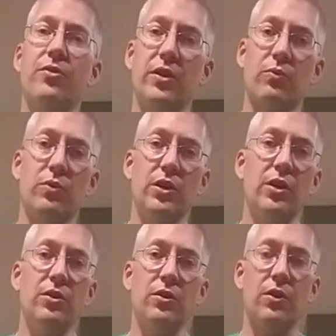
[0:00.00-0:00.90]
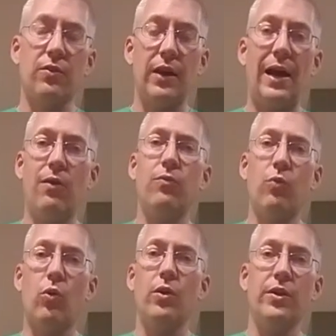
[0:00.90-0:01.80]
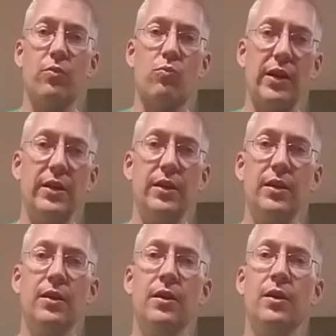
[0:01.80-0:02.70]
like really good to look out for in the writing,